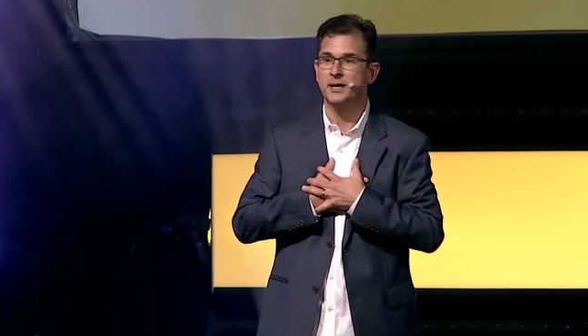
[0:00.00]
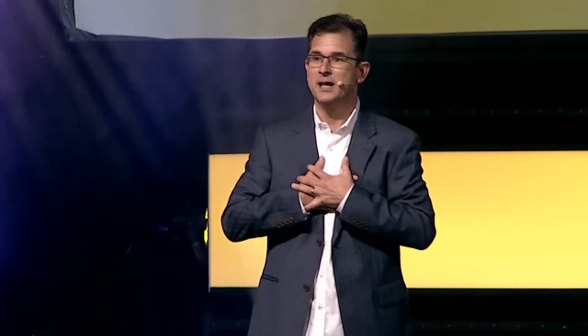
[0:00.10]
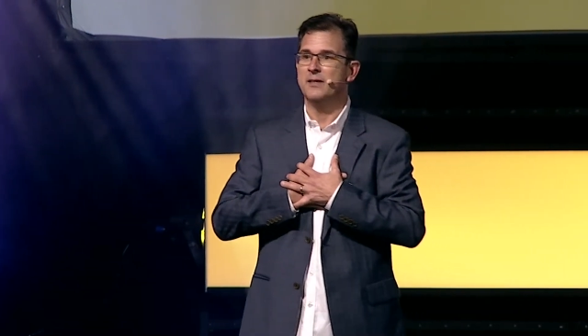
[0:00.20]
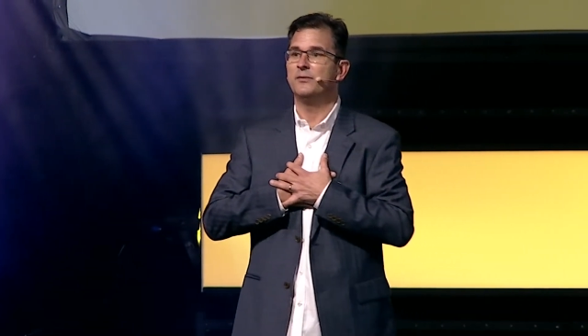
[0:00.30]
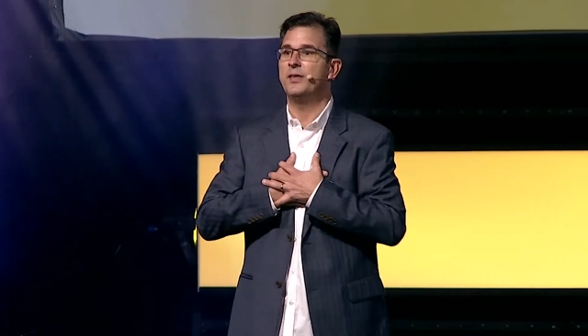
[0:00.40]

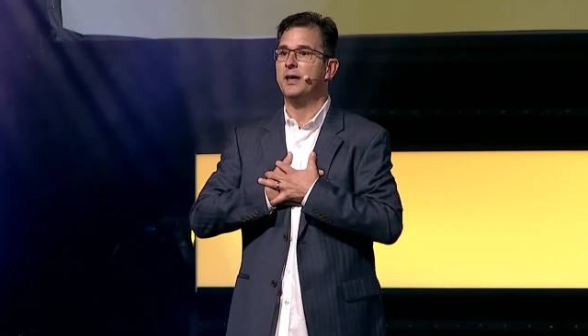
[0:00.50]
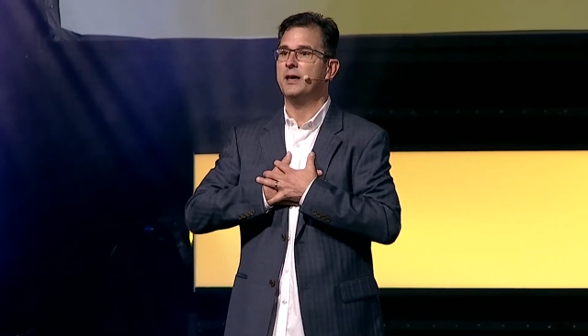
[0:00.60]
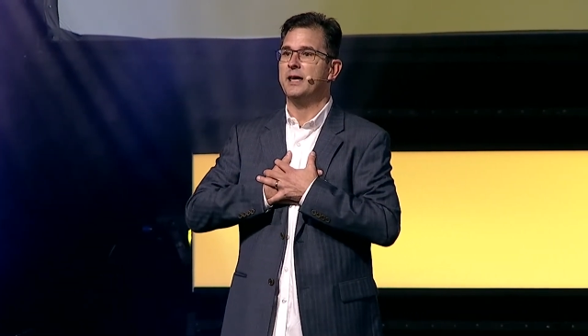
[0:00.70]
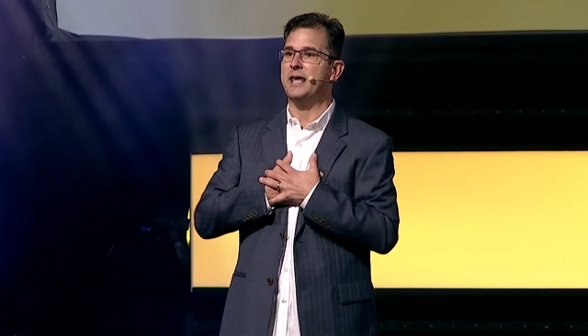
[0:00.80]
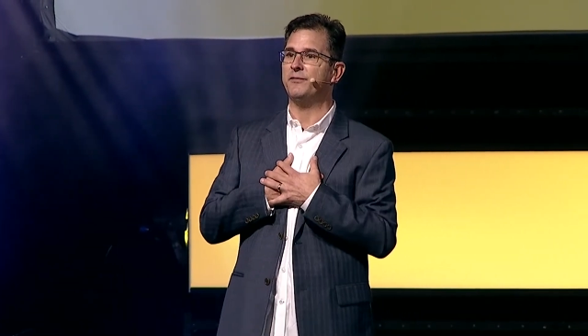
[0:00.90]
that
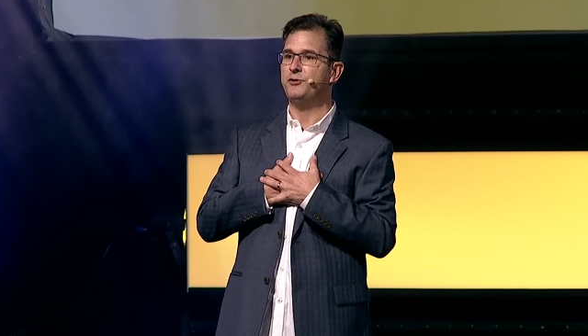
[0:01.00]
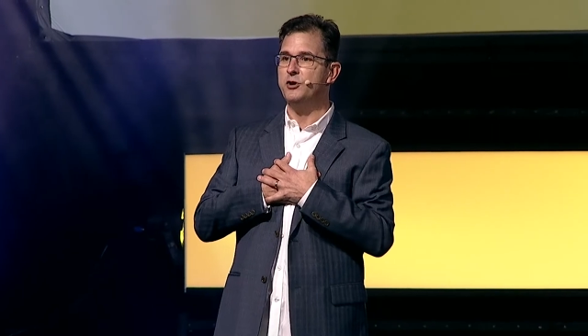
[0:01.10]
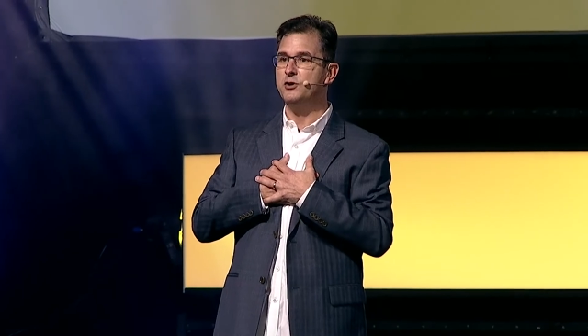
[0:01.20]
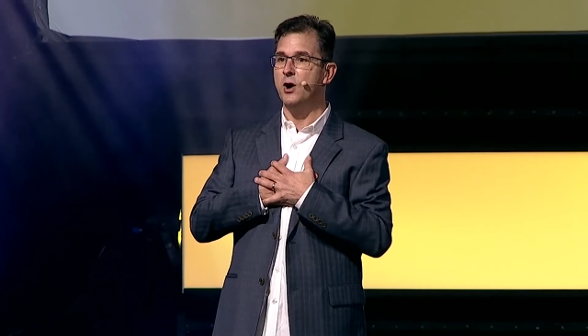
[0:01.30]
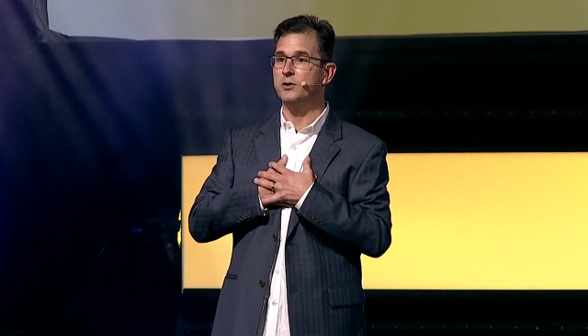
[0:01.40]
if you
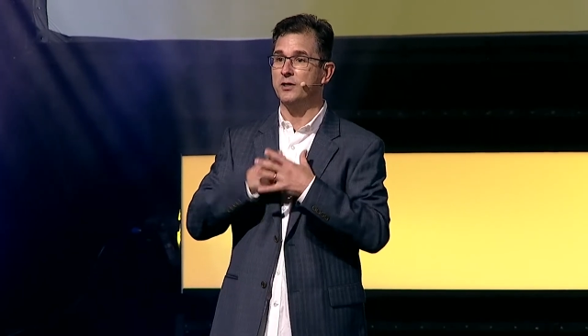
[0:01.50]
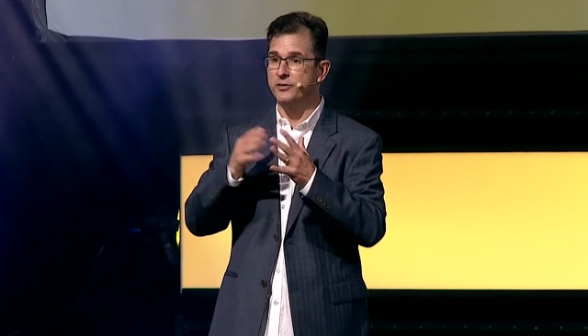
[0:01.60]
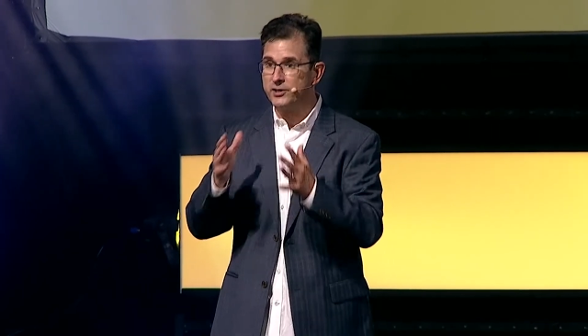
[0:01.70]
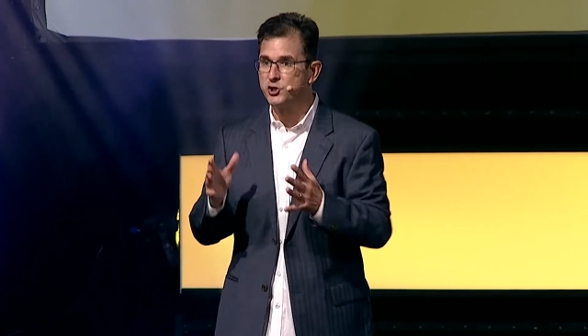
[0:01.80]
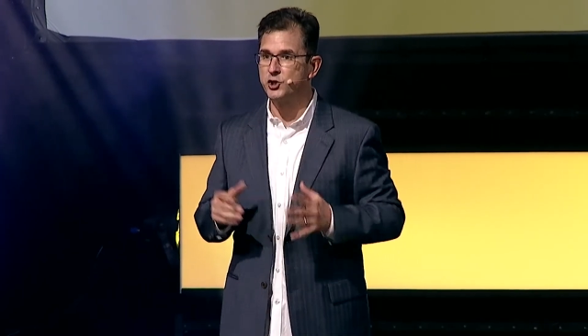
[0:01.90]
go to
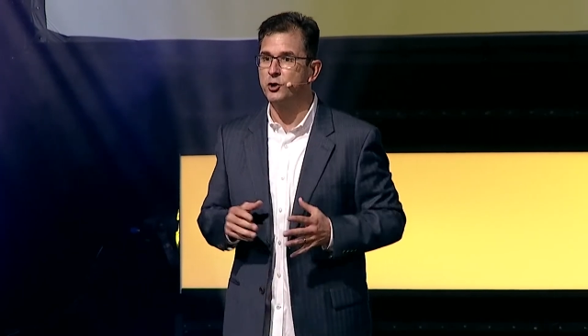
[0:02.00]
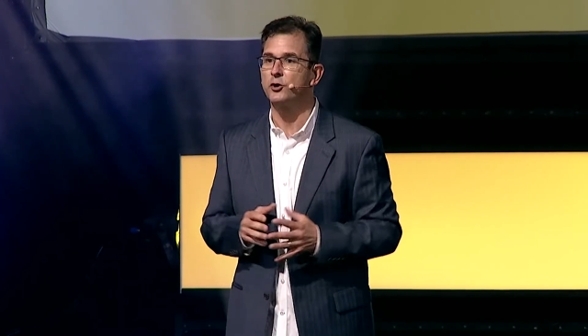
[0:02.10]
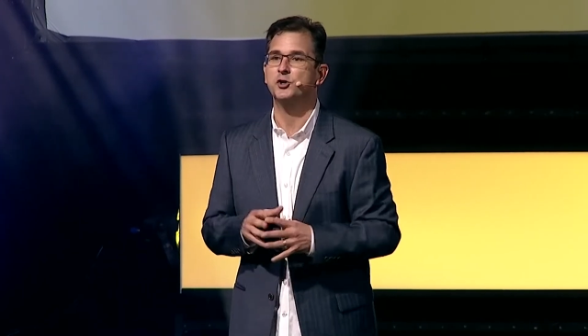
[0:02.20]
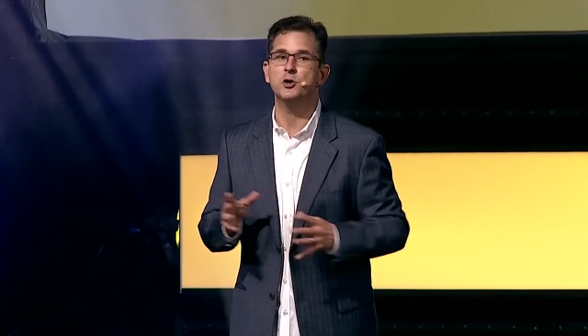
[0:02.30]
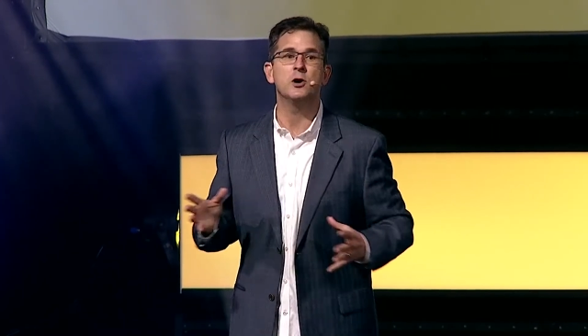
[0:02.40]
this church,
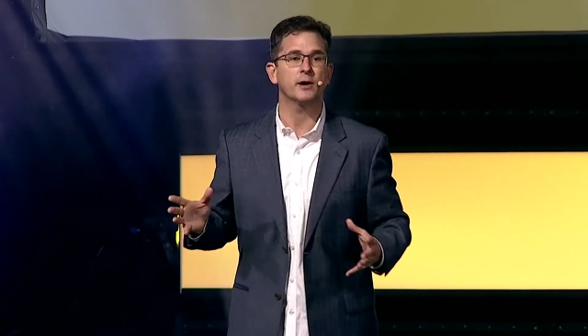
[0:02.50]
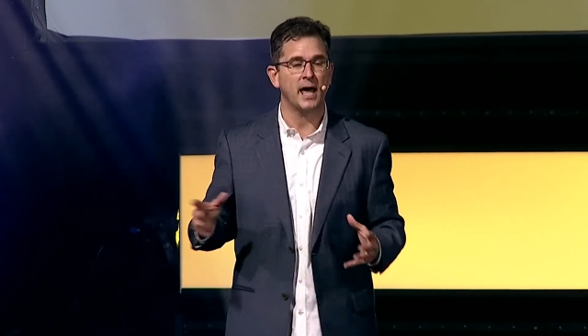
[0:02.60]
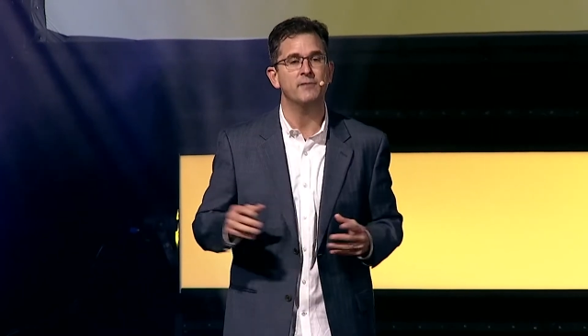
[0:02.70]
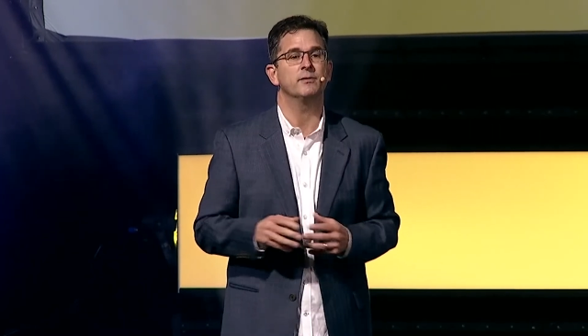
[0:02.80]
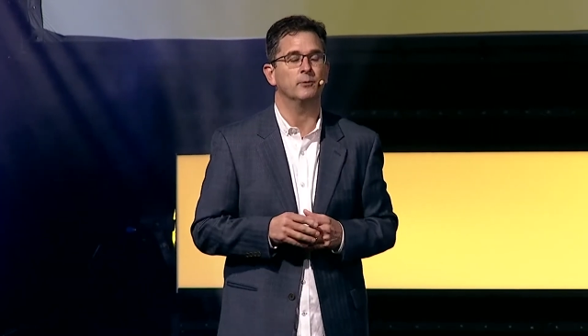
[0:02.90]
you'll go to
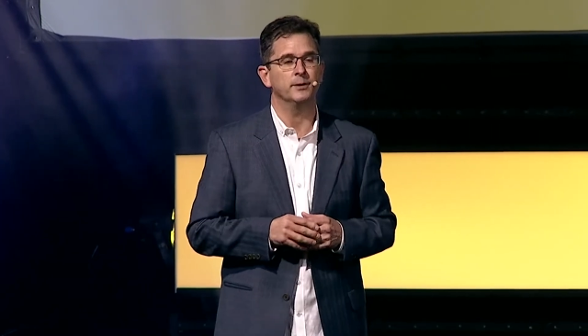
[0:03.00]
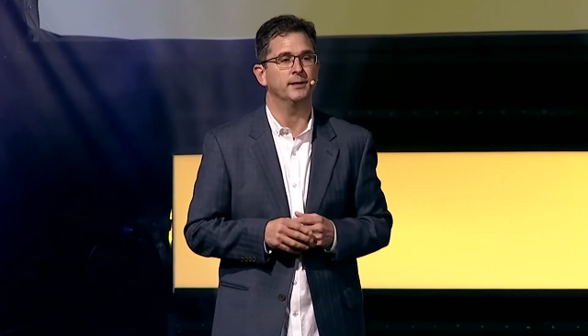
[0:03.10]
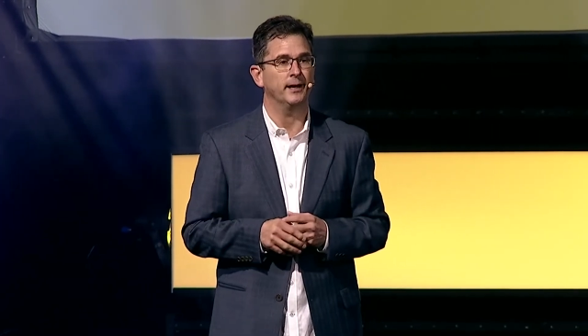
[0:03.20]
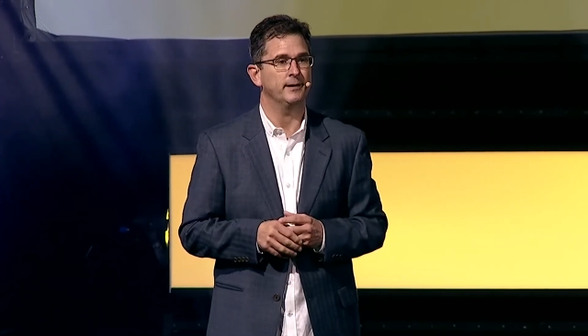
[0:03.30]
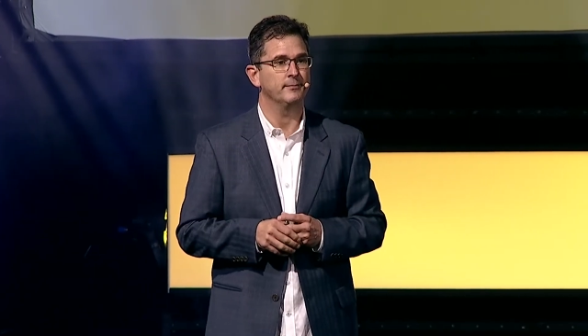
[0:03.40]
heaven one day.